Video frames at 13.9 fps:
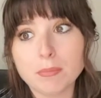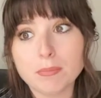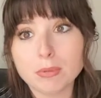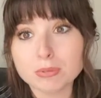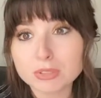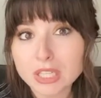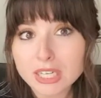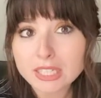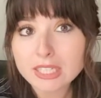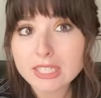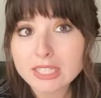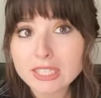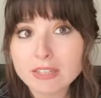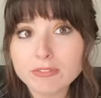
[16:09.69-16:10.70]
Most
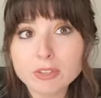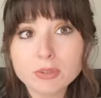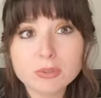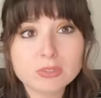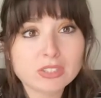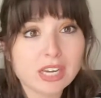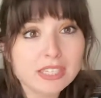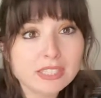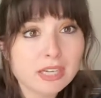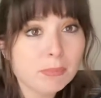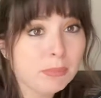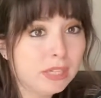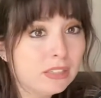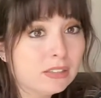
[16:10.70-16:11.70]
likely, if you cite a
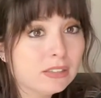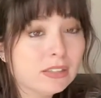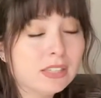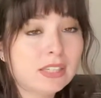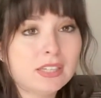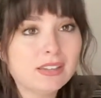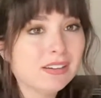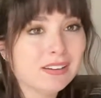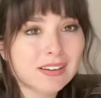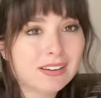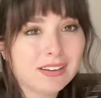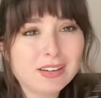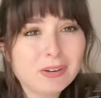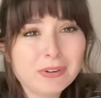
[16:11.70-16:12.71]
bill, they're not
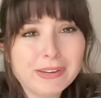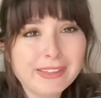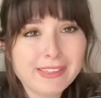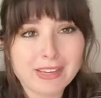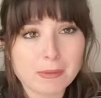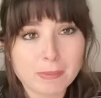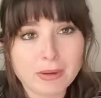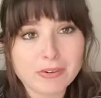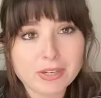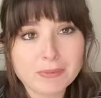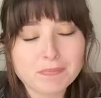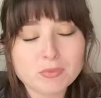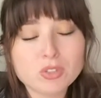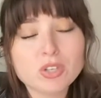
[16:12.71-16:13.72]
gonna know anything about
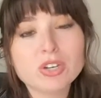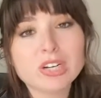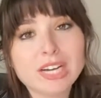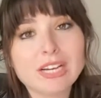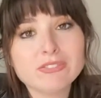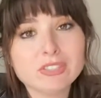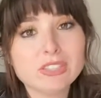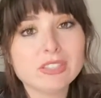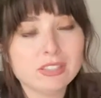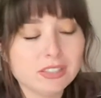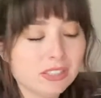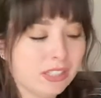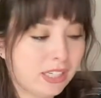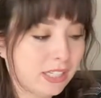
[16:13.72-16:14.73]
it. So you're gonna have to
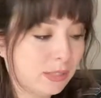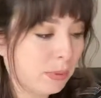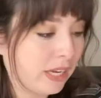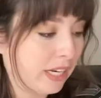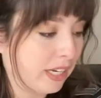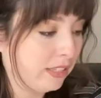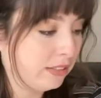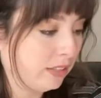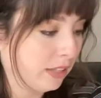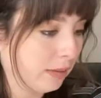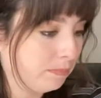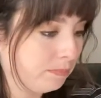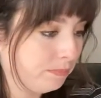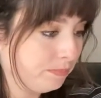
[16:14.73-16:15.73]
explain it to them.